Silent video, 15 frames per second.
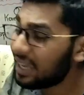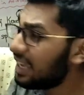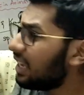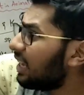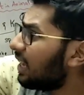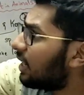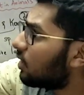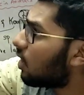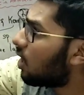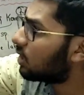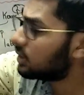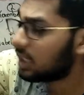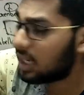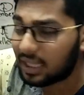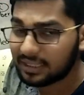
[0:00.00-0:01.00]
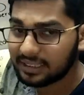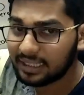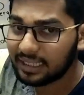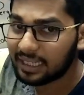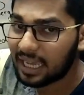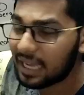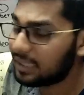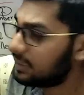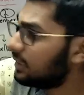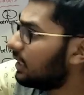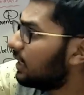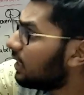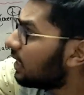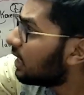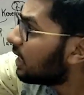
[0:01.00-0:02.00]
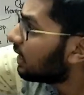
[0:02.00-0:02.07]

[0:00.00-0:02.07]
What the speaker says: A and oxaloacetic acid